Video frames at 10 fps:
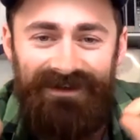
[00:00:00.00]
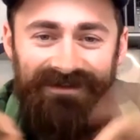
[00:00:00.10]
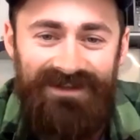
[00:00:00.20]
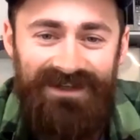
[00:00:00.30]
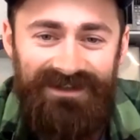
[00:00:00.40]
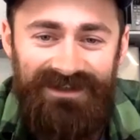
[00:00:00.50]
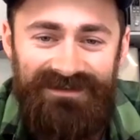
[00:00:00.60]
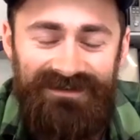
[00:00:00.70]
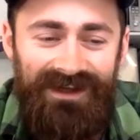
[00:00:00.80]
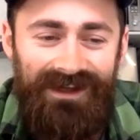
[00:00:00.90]
a
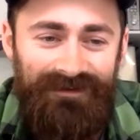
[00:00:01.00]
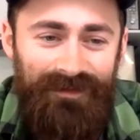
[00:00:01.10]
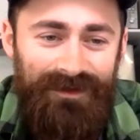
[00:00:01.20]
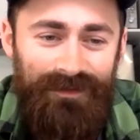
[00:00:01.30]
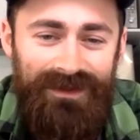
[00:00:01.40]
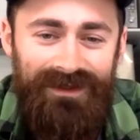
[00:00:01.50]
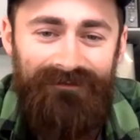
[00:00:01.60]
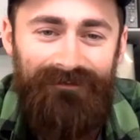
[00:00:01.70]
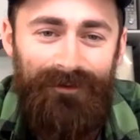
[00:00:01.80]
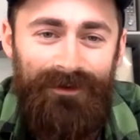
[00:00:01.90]
genius and has been a big
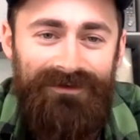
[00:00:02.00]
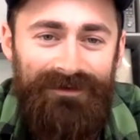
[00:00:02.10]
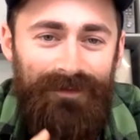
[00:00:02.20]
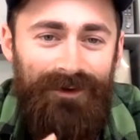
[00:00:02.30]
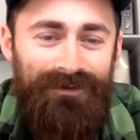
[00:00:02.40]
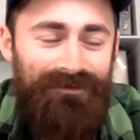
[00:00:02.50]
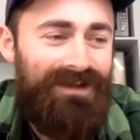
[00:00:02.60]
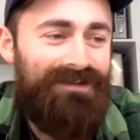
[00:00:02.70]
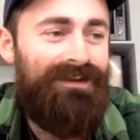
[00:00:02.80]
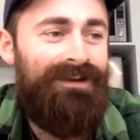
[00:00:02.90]
influence to both of
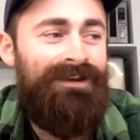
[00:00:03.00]
us.